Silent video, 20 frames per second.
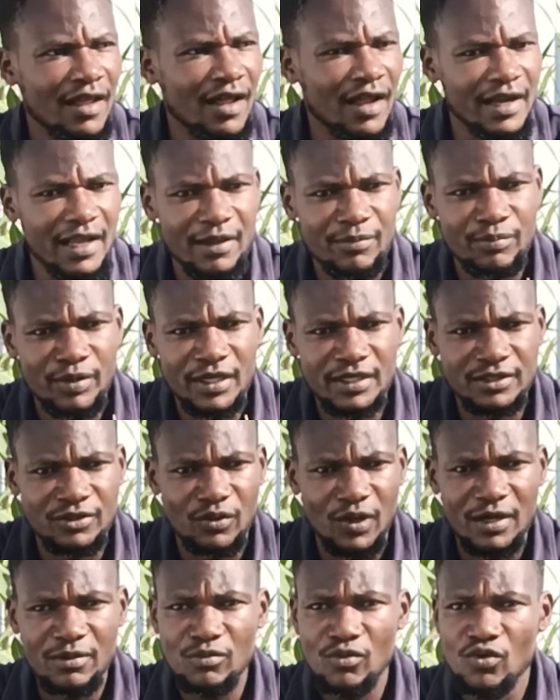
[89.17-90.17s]
and I picked
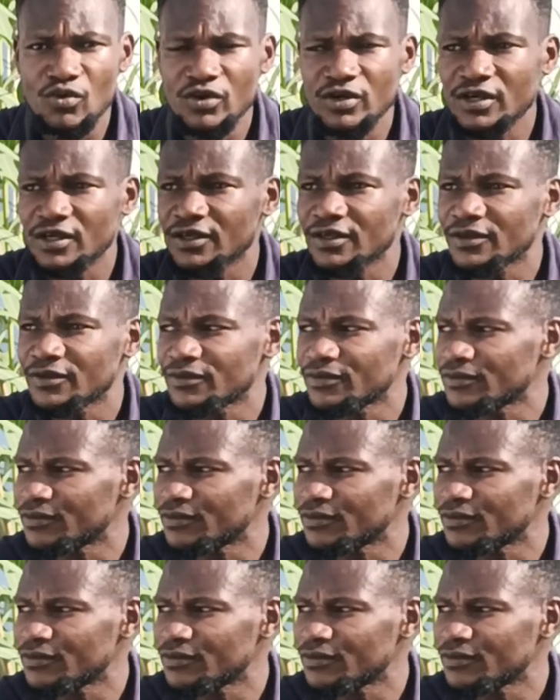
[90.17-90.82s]
one book